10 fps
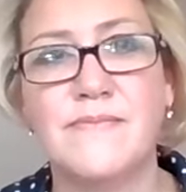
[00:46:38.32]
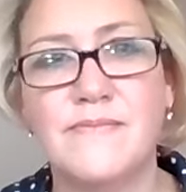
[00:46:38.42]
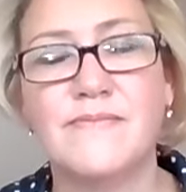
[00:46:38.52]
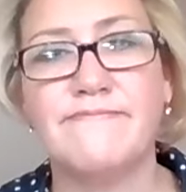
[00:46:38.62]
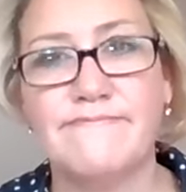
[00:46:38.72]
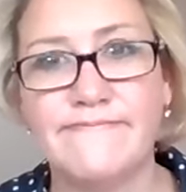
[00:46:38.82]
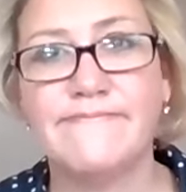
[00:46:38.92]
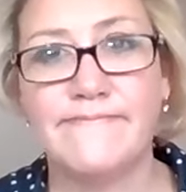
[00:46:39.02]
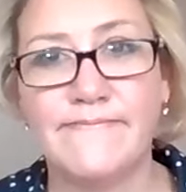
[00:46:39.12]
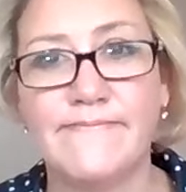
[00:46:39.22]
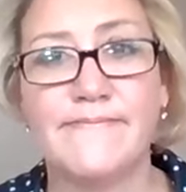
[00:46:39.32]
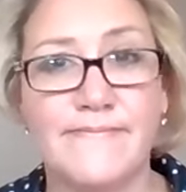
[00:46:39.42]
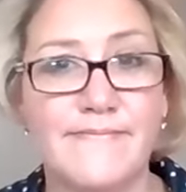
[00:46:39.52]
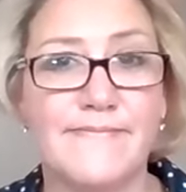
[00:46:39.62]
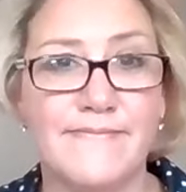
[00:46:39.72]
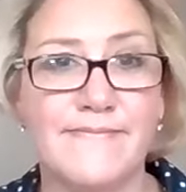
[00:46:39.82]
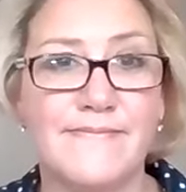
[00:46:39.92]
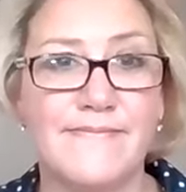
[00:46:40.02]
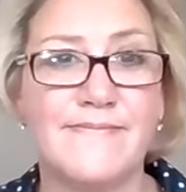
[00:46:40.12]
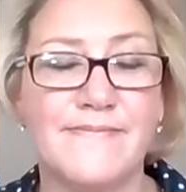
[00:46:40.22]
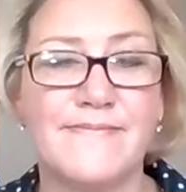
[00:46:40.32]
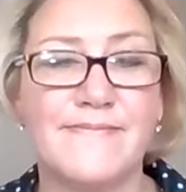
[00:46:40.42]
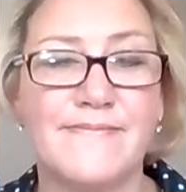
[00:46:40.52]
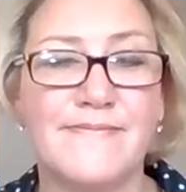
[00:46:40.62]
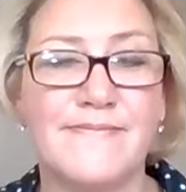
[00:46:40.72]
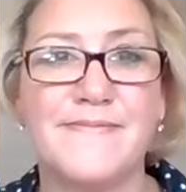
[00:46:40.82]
which is, uh, is pretty cool. Uh,